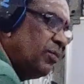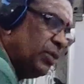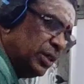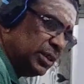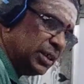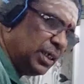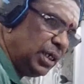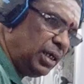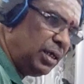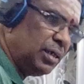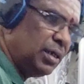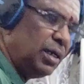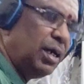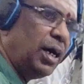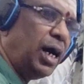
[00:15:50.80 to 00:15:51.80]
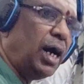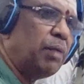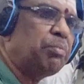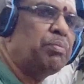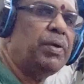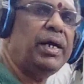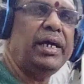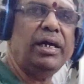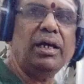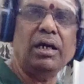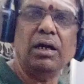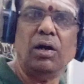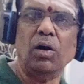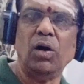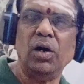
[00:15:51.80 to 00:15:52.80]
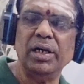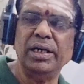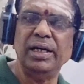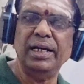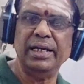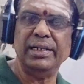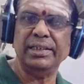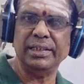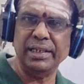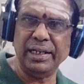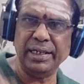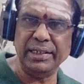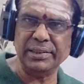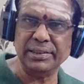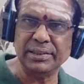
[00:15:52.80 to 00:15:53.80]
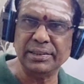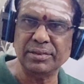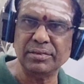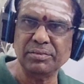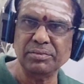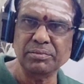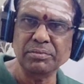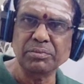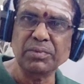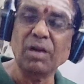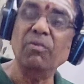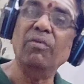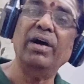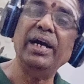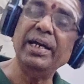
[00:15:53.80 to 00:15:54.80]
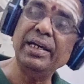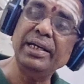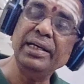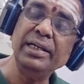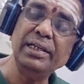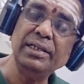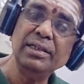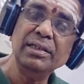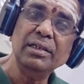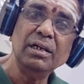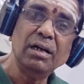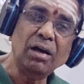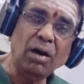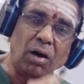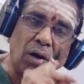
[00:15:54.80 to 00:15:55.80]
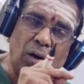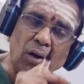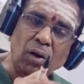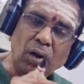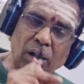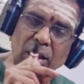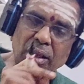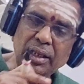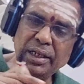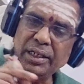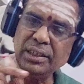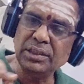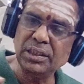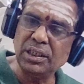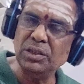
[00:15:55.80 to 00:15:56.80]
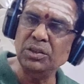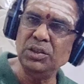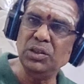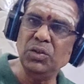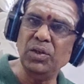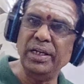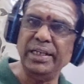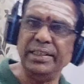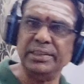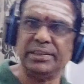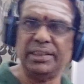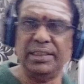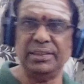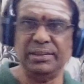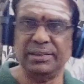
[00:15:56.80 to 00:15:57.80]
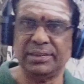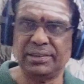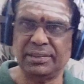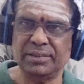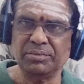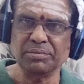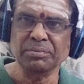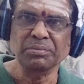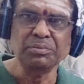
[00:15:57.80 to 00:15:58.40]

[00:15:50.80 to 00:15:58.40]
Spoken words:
we say apply oil and grease. Why? All these undulations.